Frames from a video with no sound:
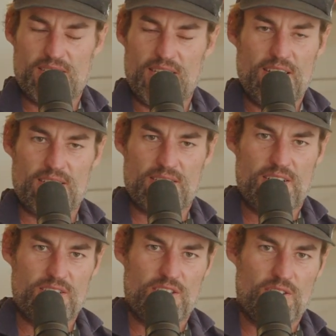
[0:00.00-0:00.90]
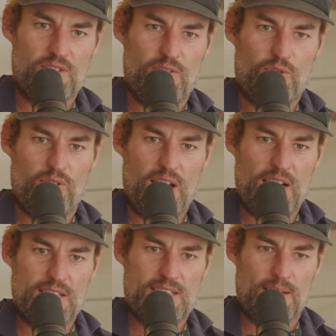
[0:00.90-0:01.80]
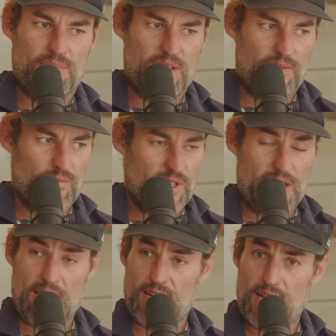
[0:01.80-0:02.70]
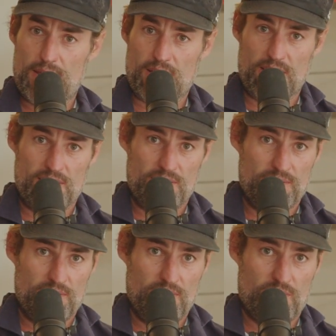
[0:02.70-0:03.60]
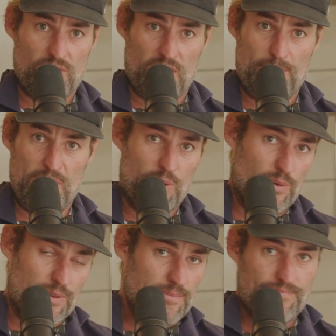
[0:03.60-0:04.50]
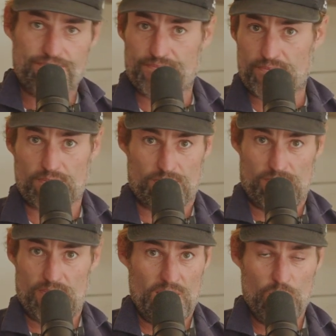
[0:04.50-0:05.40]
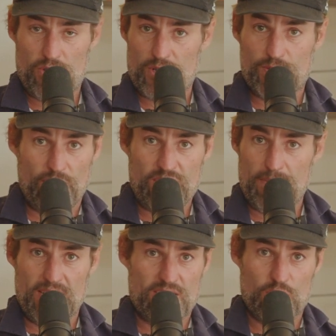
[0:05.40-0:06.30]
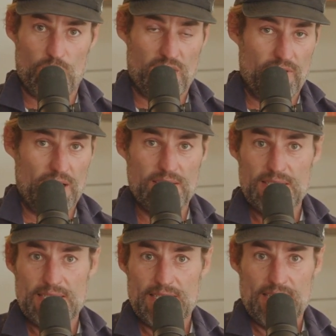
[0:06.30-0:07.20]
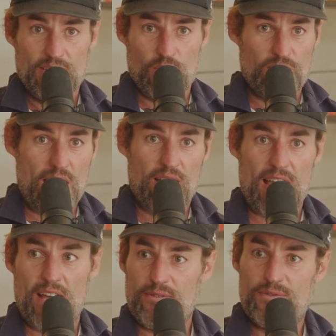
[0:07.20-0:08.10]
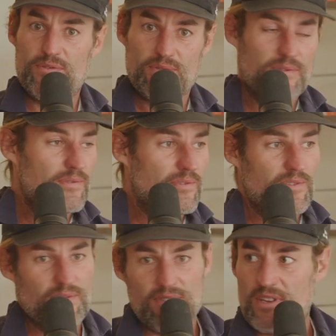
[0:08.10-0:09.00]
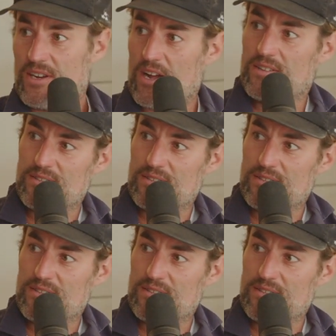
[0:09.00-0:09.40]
is, because you've created something really out of nothing, and you're trying to build whether it's 50 minutes or whatever, you now have, you know,